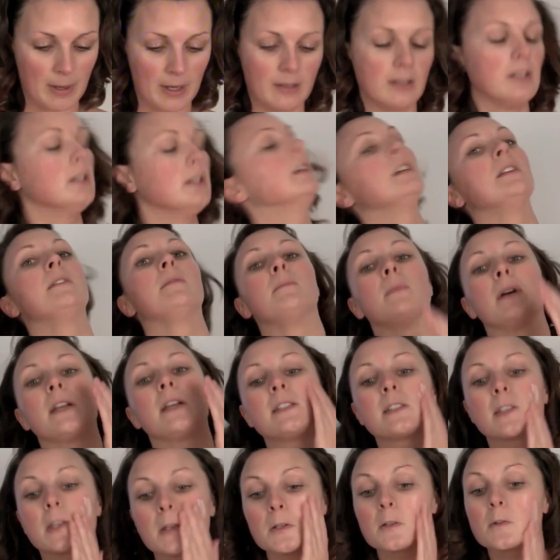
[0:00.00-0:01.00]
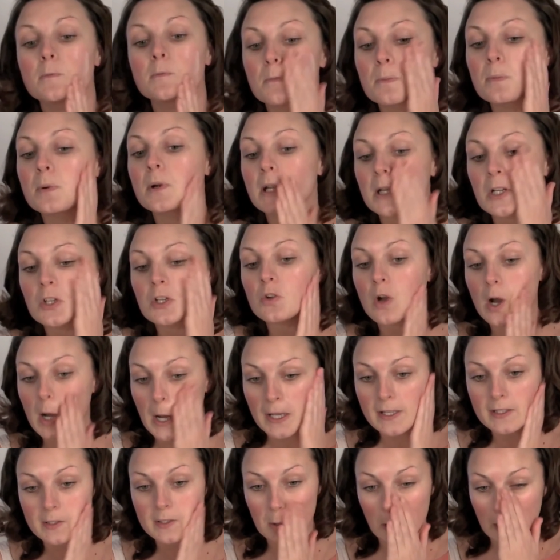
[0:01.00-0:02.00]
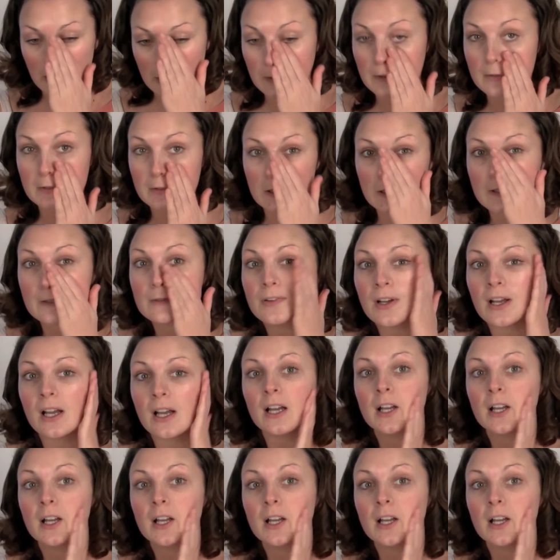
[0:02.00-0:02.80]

My skin's pretty dry, so I use this first.